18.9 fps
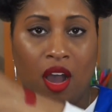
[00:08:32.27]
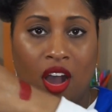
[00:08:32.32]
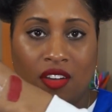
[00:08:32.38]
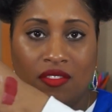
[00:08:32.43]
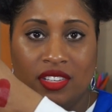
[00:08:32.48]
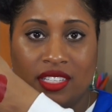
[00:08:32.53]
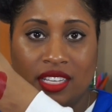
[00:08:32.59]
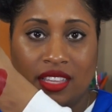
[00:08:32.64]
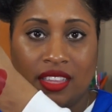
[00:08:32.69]

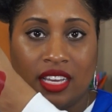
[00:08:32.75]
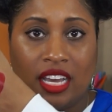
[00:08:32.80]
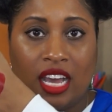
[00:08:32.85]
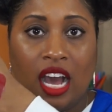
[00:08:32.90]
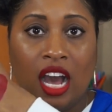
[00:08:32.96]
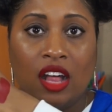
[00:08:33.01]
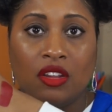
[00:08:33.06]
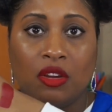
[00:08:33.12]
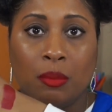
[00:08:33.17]
Obviously the
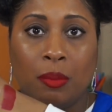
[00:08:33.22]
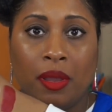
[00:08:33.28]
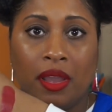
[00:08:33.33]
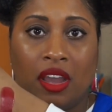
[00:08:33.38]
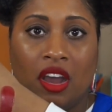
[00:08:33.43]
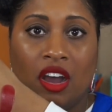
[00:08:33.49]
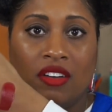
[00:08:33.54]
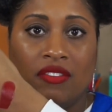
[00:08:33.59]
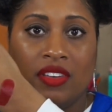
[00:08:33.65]
color
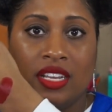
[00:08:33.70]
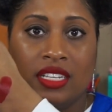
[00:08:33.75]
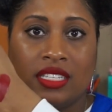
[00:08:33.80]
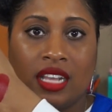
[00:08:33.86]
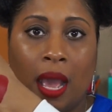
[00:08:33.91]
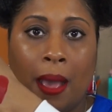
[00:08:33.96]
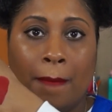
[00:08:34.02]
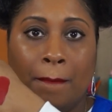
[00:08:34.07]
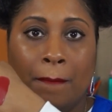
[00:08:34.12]
payoff is
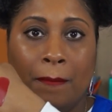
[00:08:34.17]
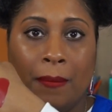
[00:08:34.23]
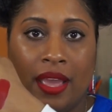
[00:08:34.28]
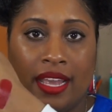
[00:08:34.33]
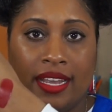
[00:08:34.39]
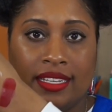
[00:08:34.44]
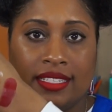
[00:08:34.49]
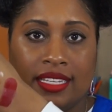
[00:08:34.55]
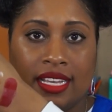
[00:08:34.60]

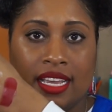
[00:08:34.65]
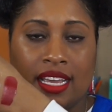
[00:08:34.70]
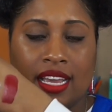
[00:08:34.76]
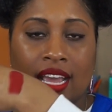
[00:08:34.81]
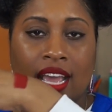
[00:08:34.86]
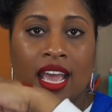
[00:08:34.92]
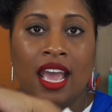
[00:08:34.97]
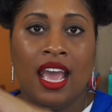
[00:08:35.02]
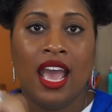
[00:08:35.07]

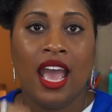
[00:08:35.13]
amazing.